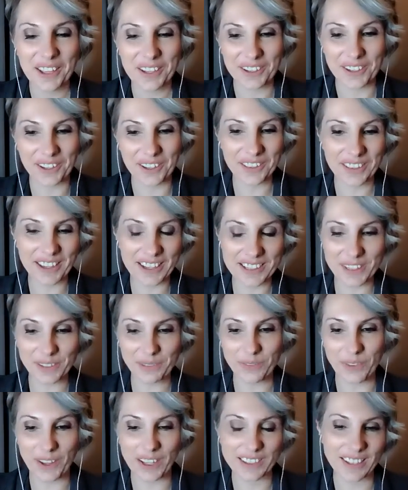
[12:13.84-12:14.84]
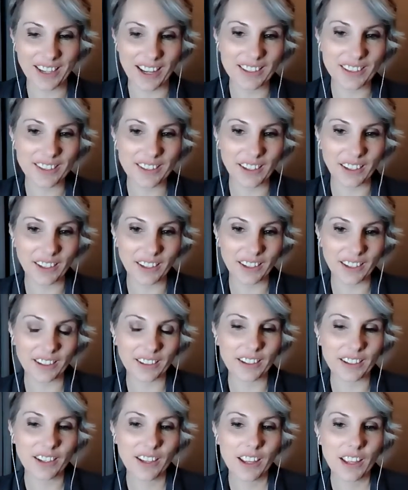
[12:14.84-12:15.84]
no, that's fantastic.
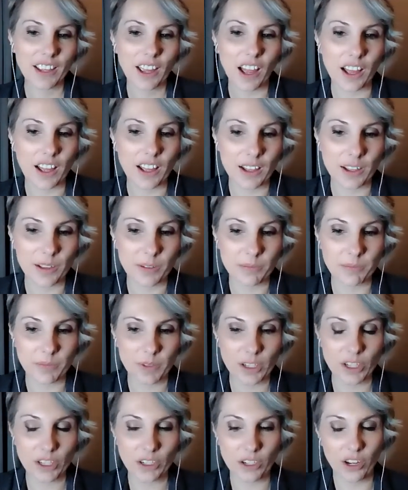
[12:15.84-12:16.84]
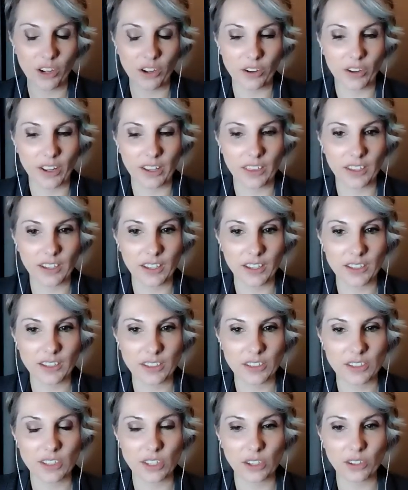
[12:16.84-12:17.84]
And you know, I
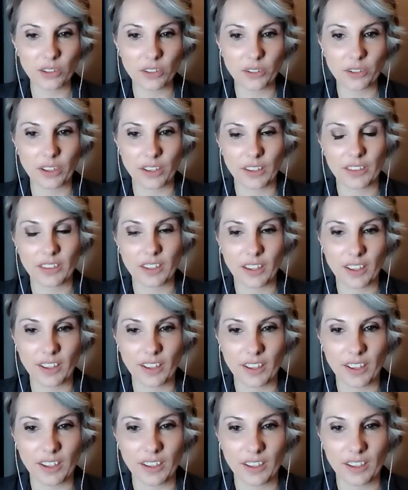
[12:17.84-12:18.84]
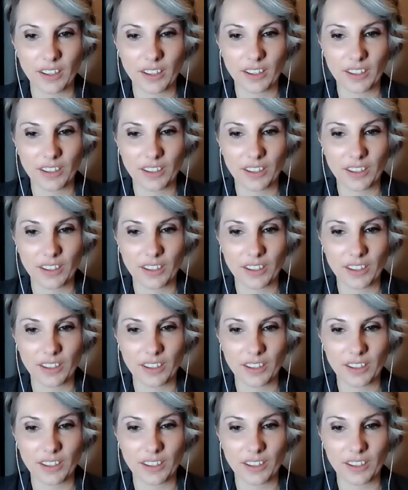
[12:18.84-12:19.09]
think too, we're